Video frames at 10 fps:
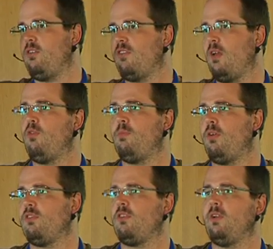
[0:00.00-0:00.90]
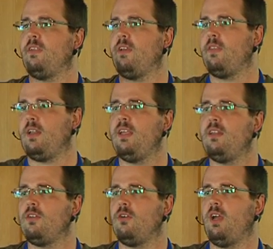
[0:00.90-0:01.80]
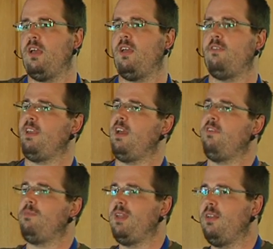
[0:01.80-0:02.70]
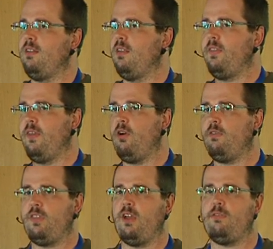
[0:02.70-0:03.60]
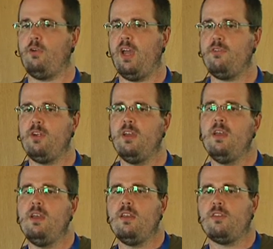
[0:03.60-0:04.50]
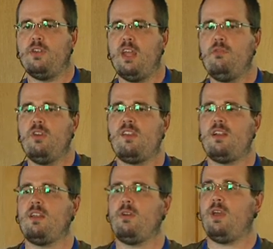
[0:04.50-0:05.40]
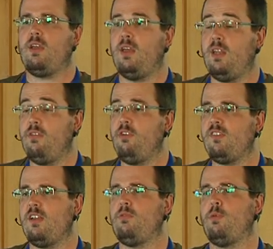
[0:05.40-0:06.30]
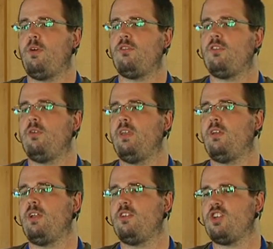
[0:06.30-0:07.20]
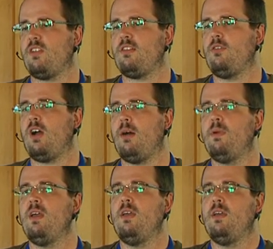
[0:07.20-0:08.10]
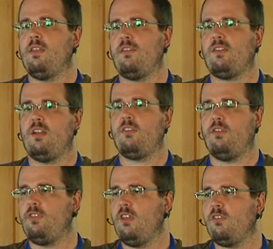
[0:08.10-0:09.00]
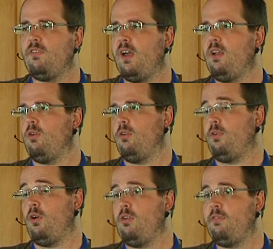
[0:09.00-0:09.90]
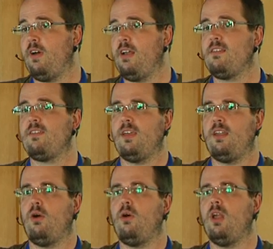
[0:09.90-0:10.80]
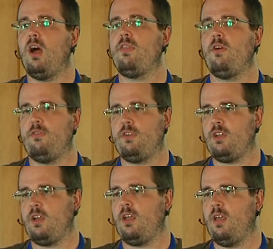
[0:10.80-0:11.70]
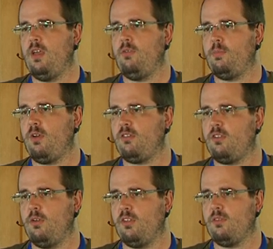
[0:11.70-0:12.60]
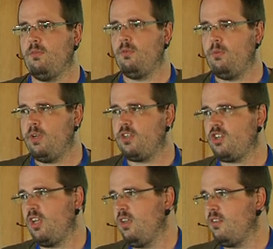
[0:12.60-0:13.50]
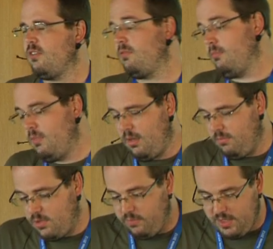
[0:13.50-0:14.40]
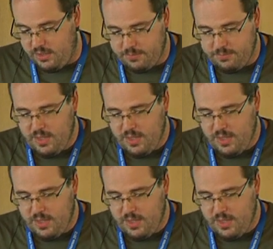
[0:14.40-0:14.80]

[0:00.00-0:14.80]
to some repository and then deleted, or if they have been over there forever. So in every single eh, in every single repository, you can just look up the status of this file or of all files in all other of your uh, repositories, which is yeah convenient.